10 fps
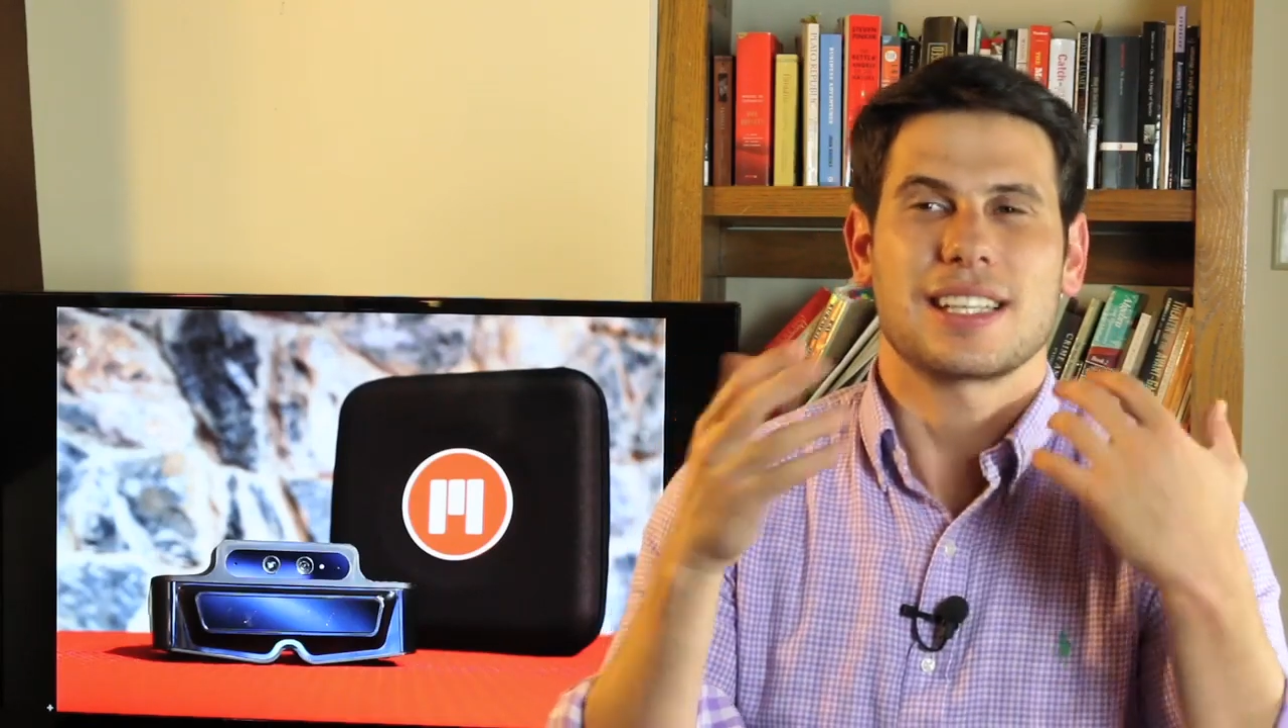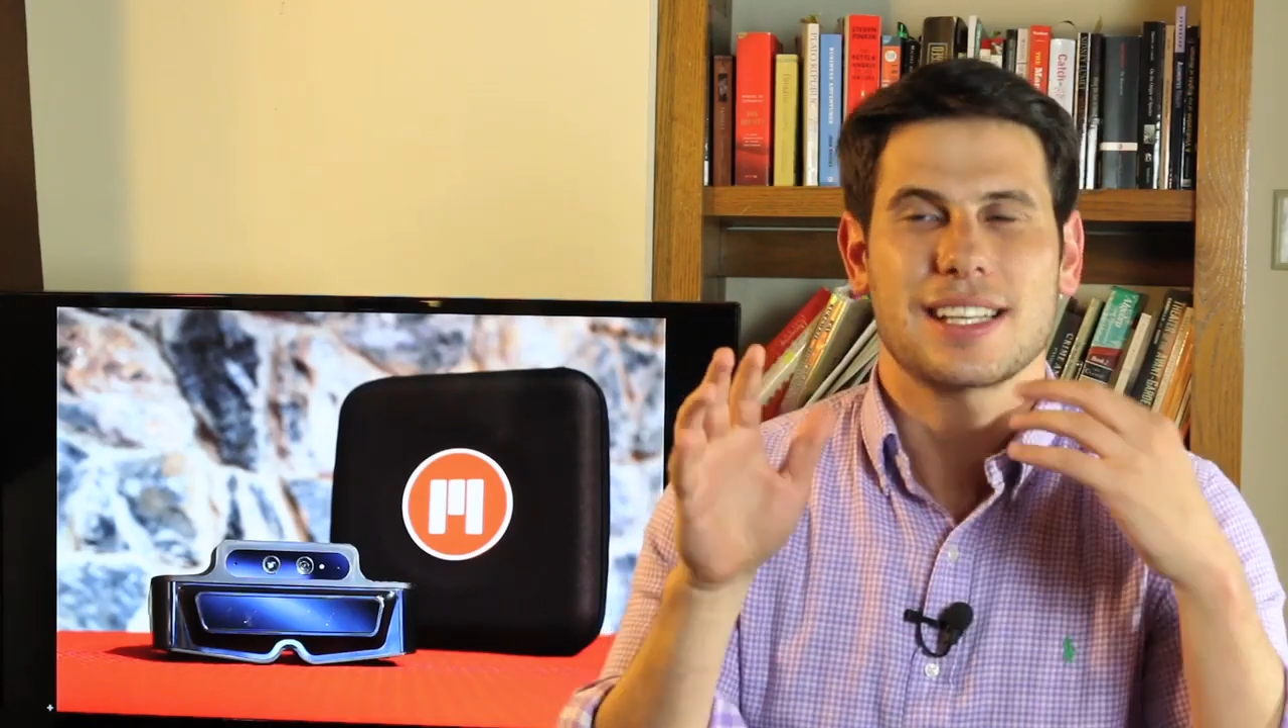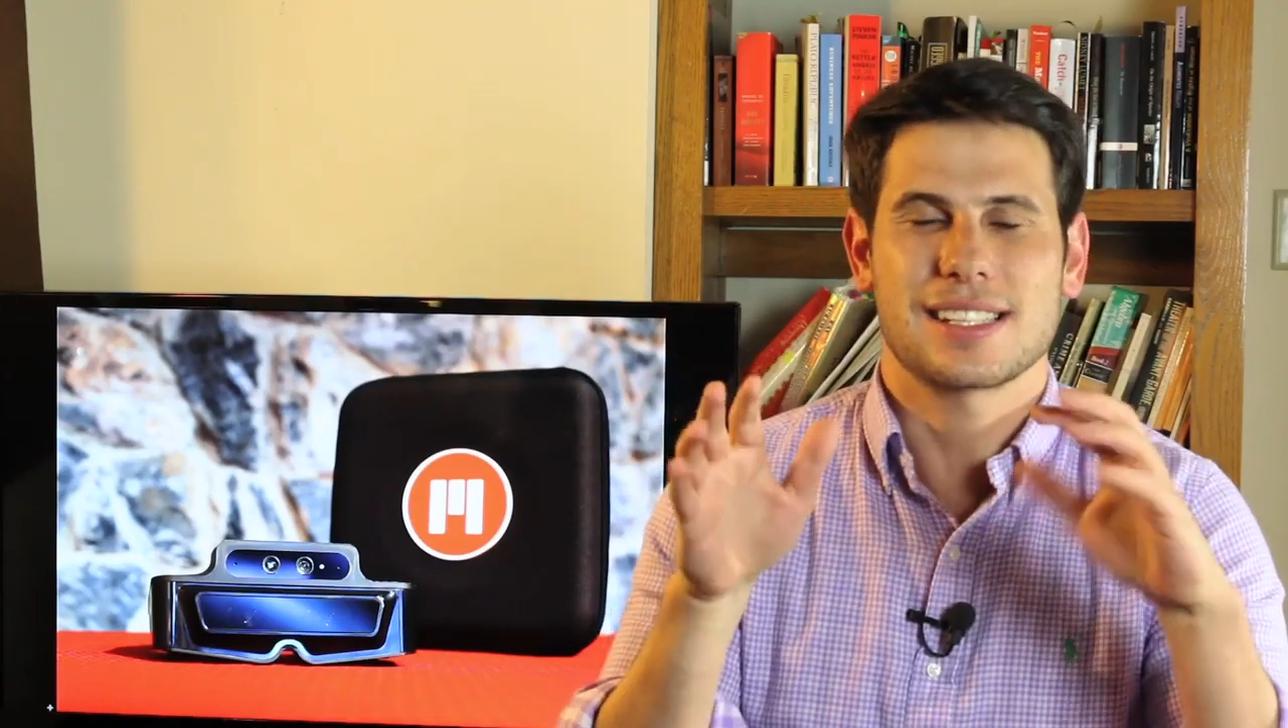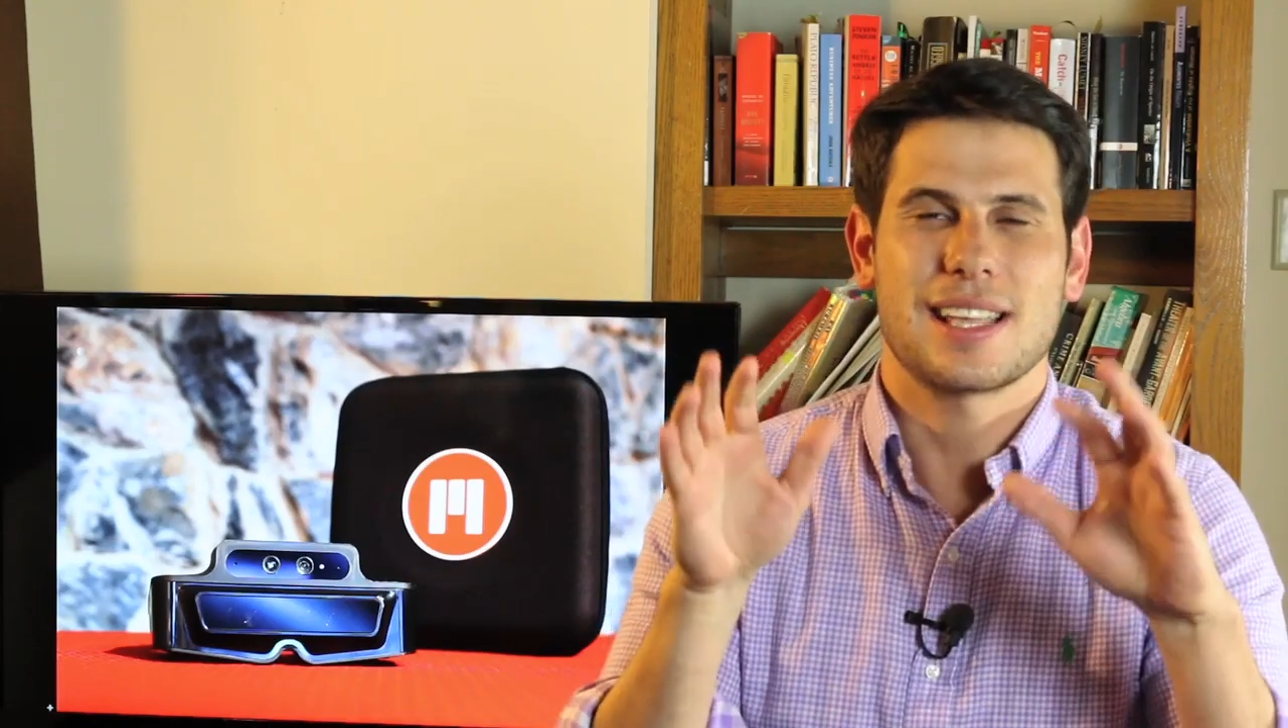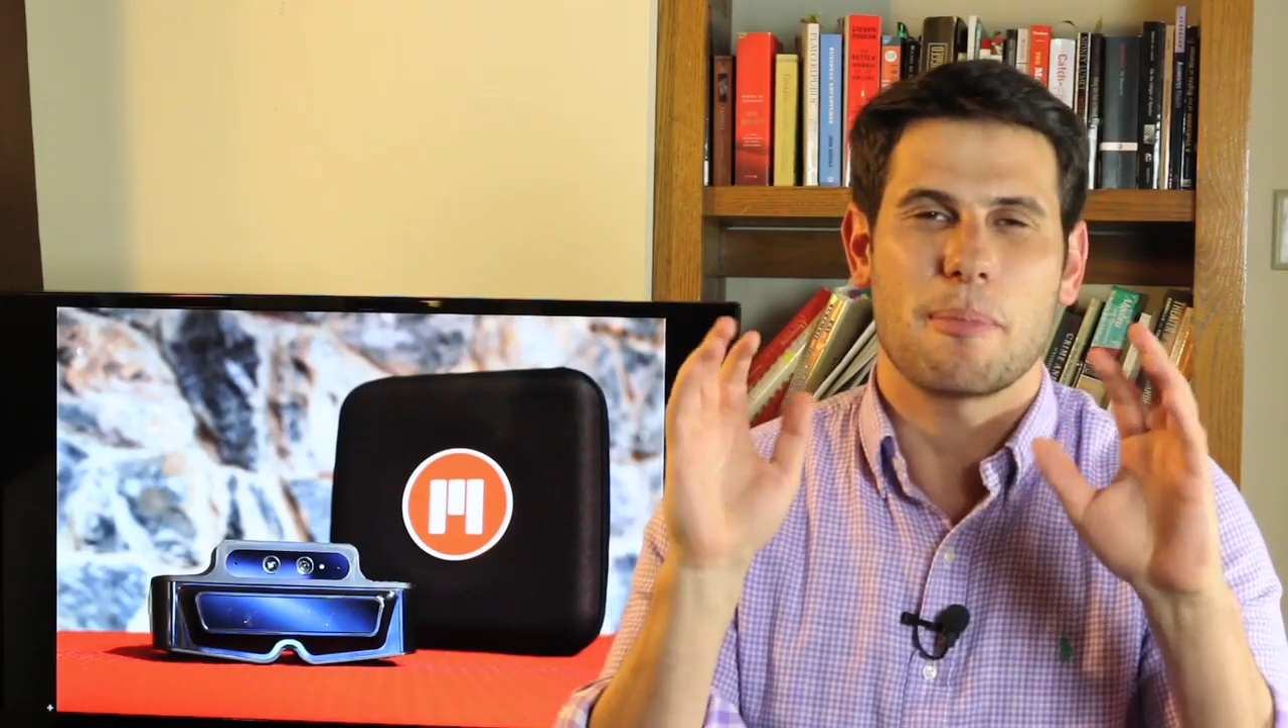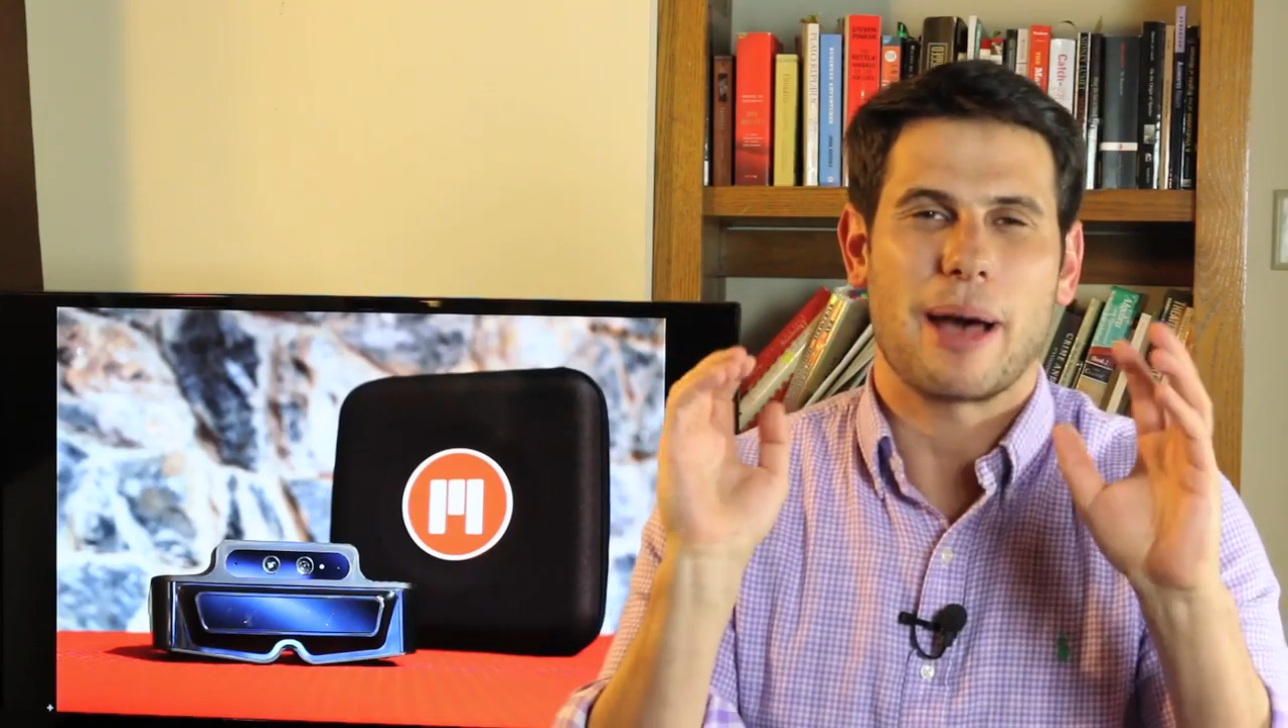take a step